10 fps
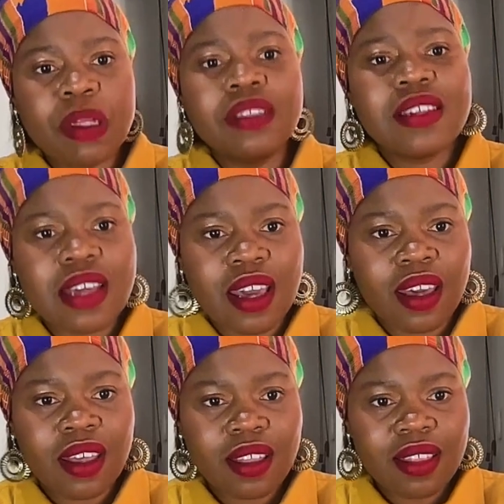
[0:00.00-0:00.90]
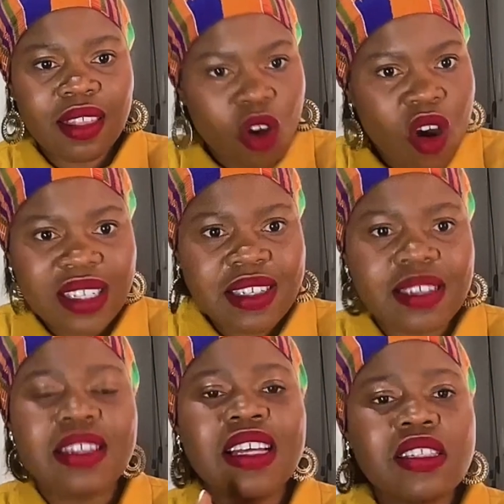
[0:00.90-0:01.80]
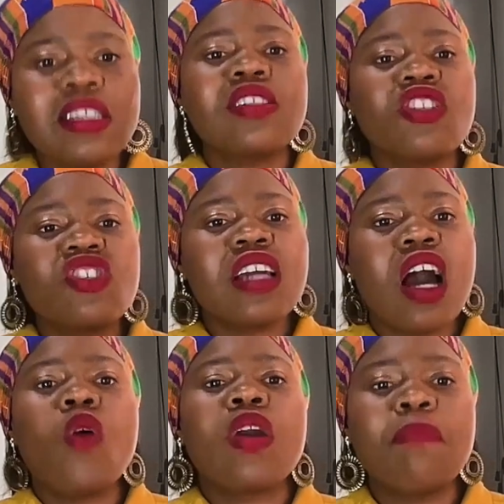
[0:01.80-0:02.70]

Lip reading: building the continent. That's essentially how we're